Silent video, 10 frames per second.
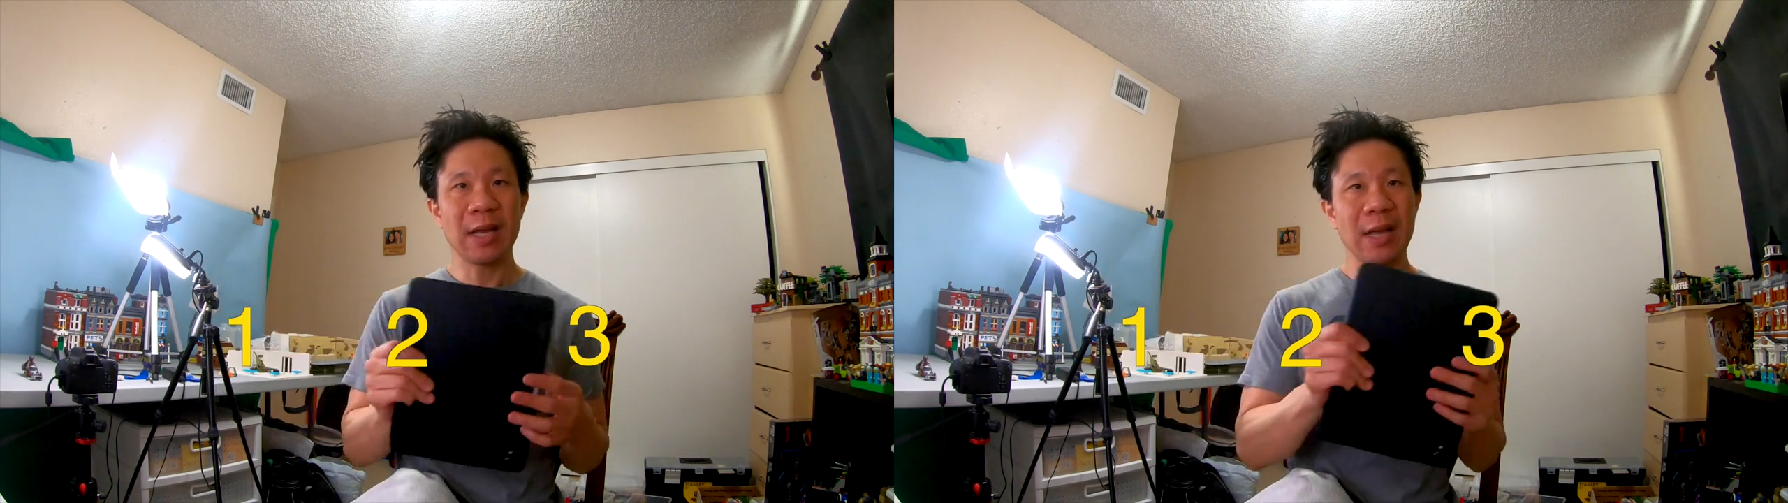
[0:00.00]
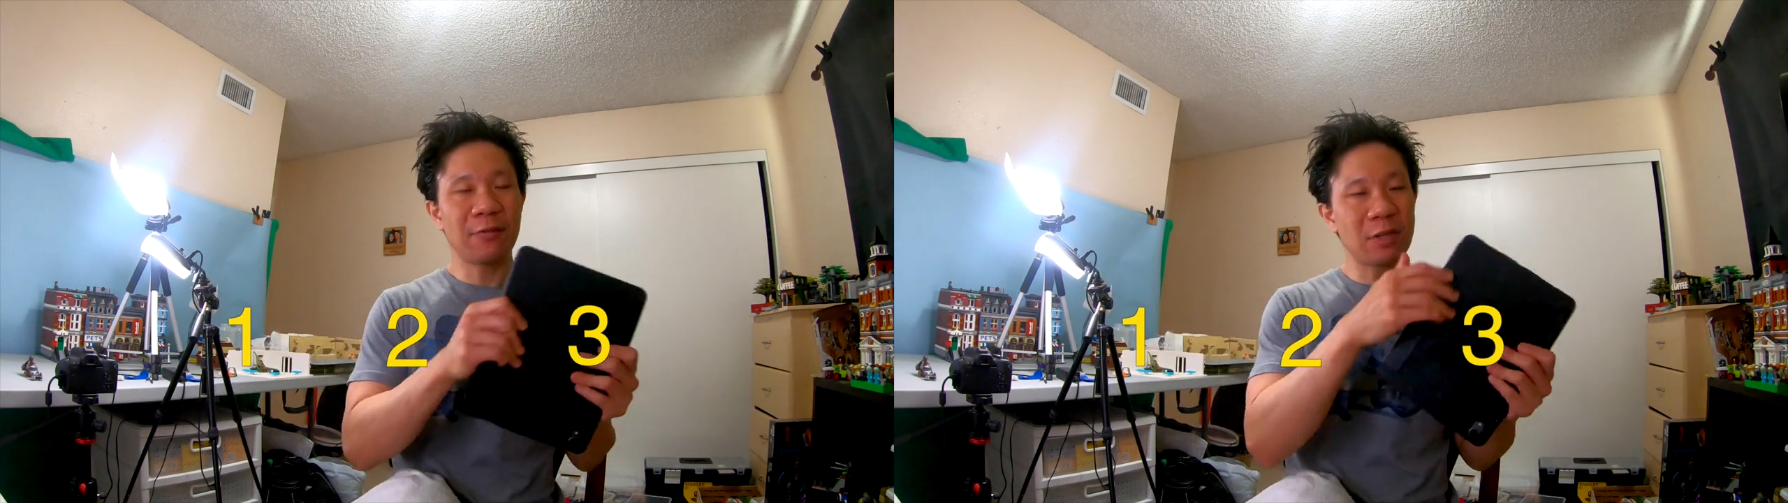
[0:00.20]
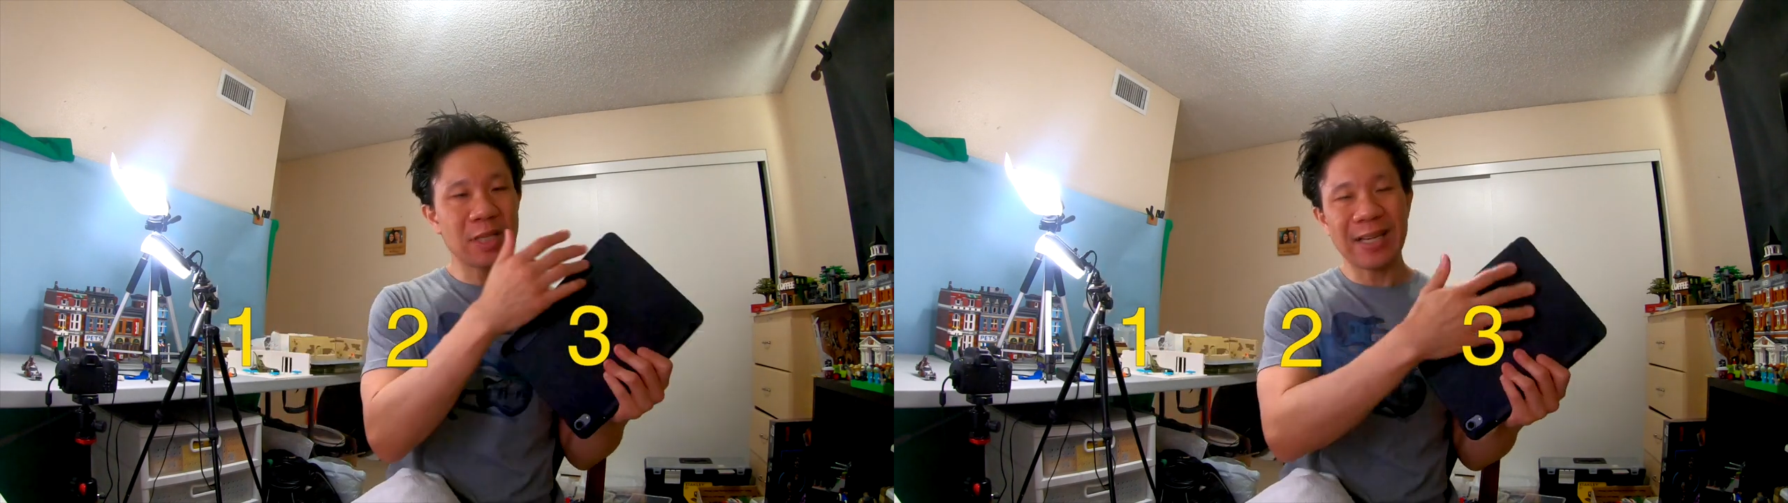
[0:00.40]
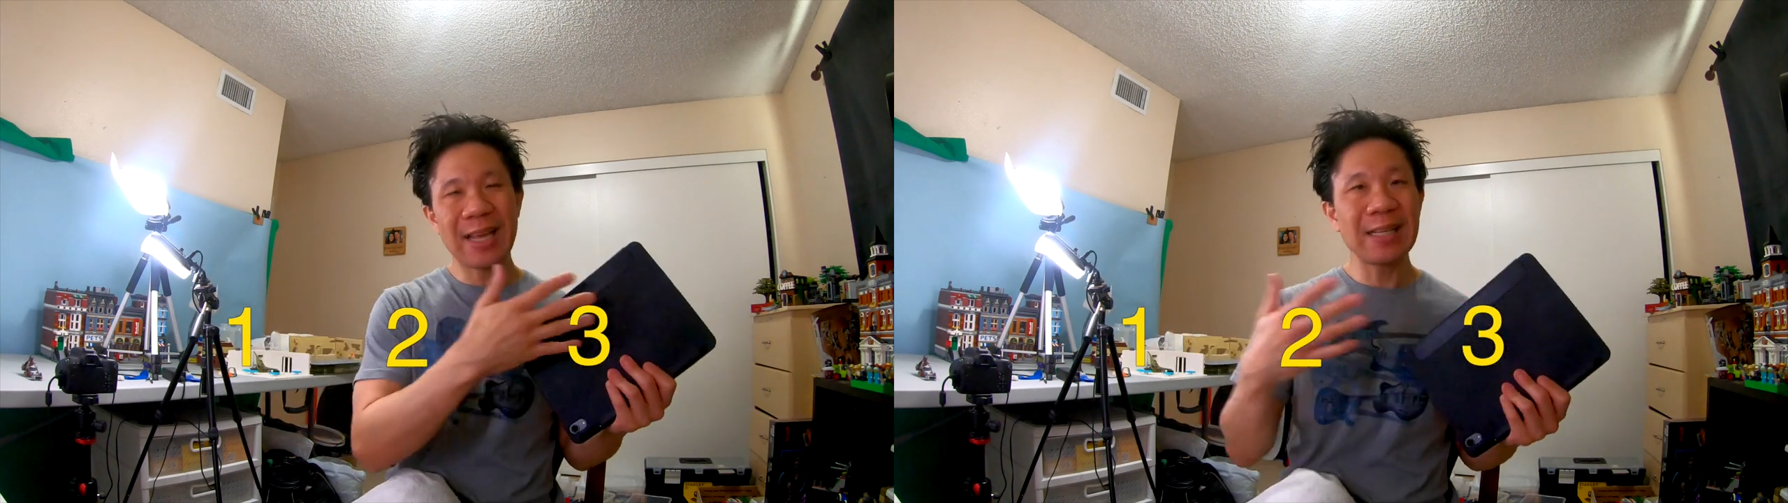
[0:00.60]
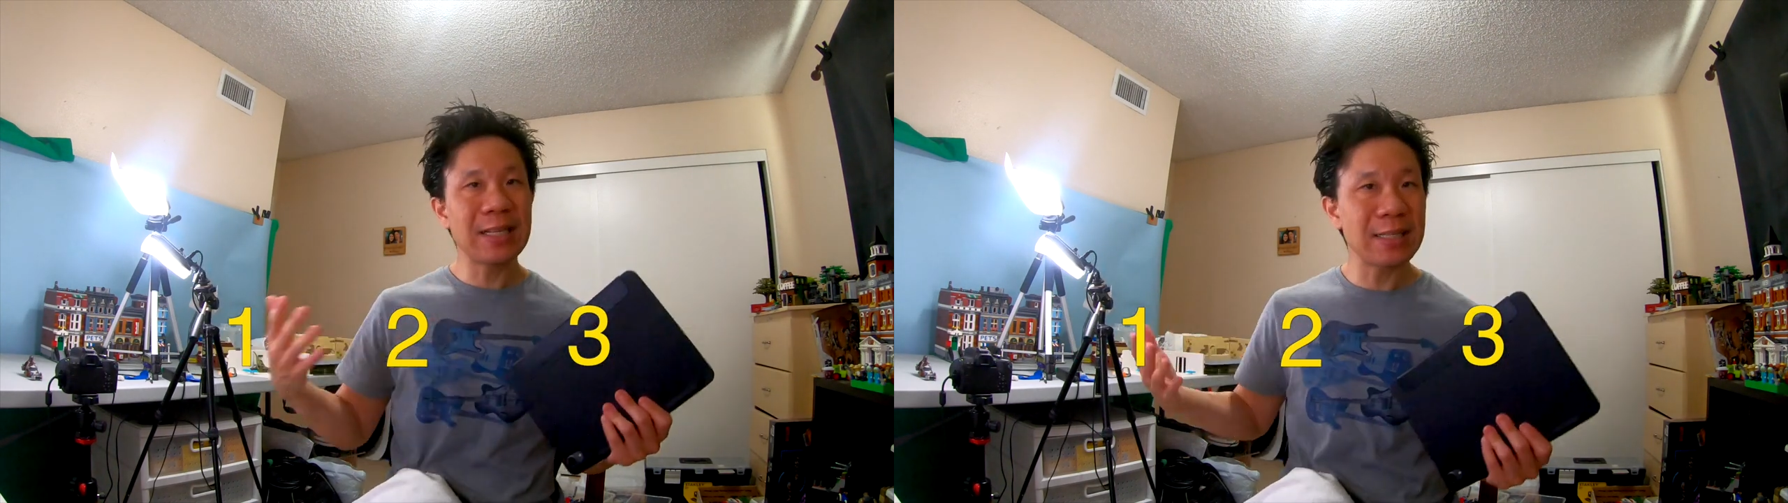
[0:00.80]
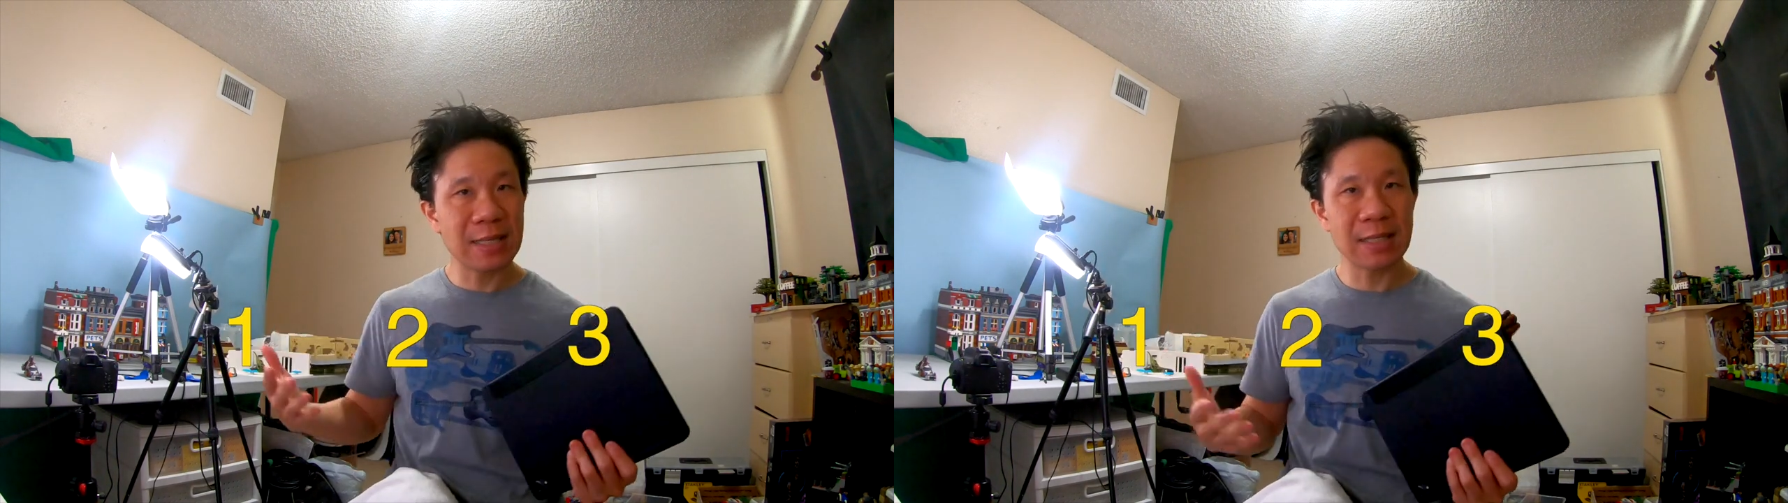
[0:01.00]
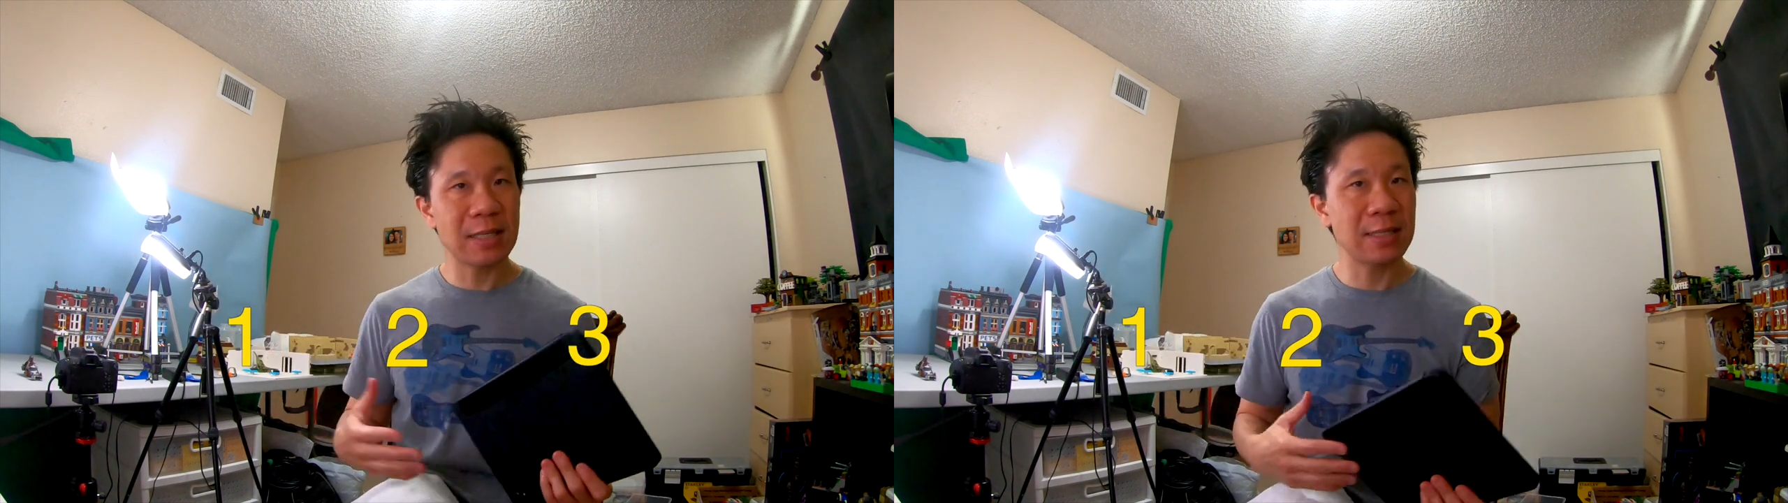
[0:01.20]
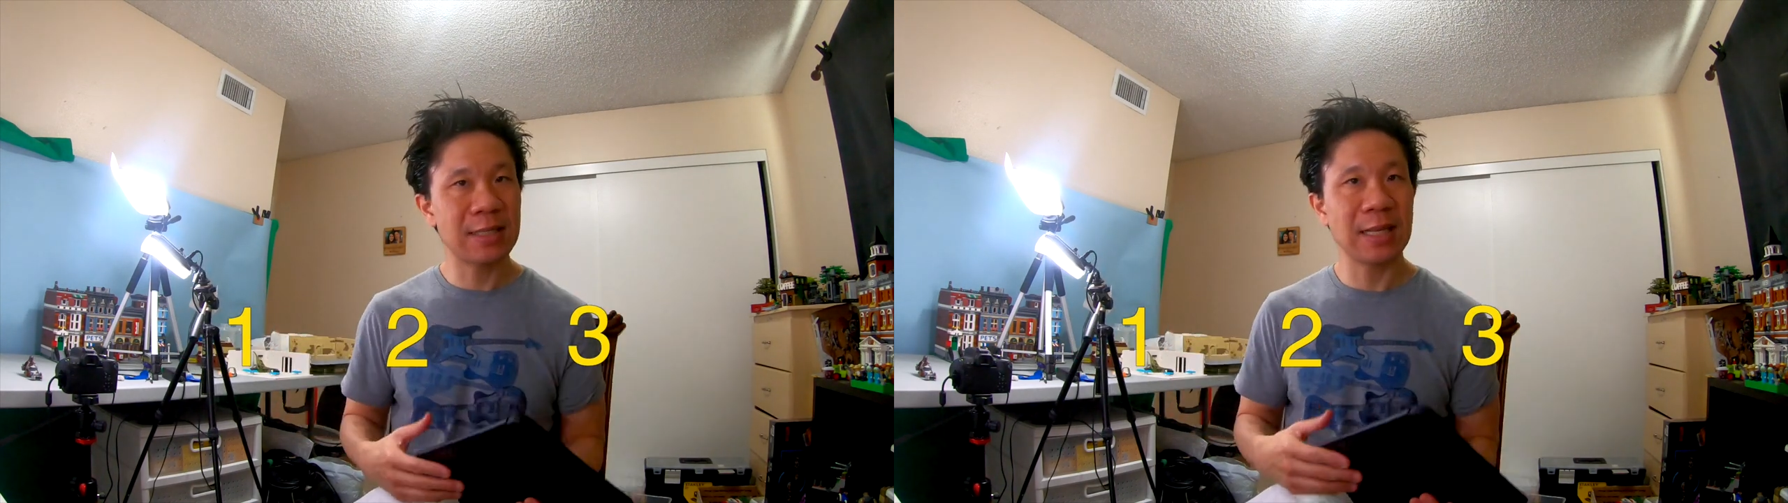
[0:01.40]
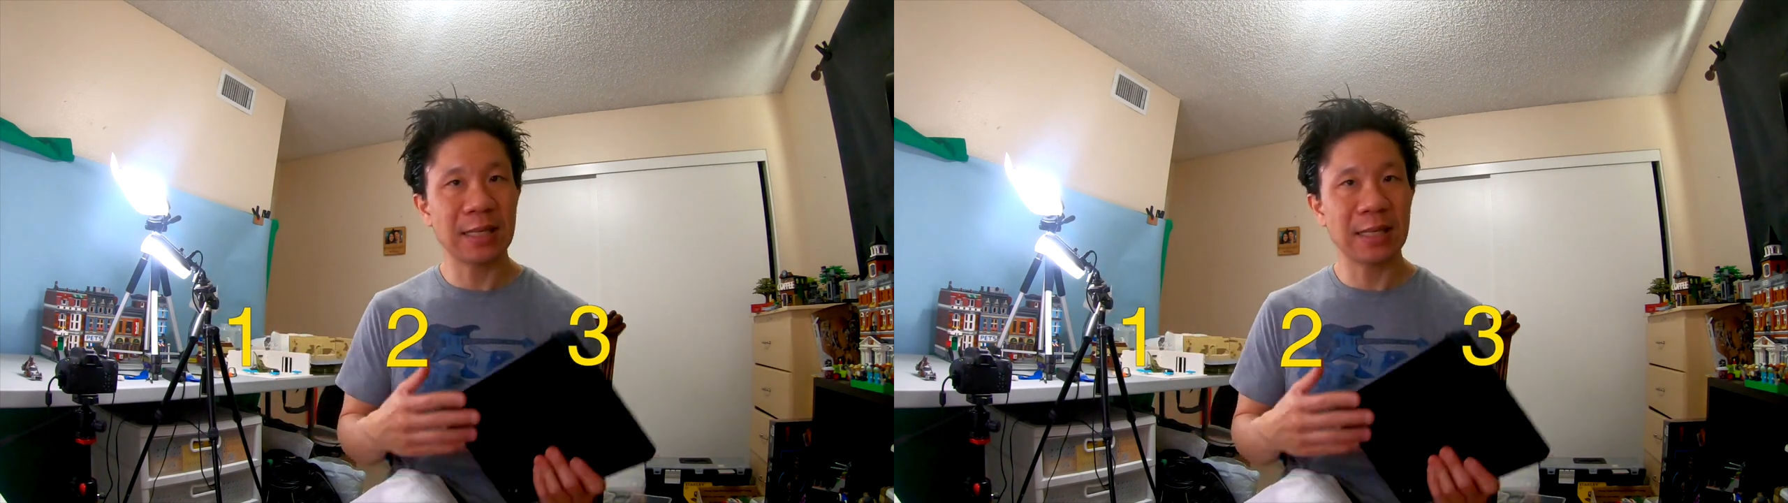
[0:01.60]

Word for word: if there's an inconsistency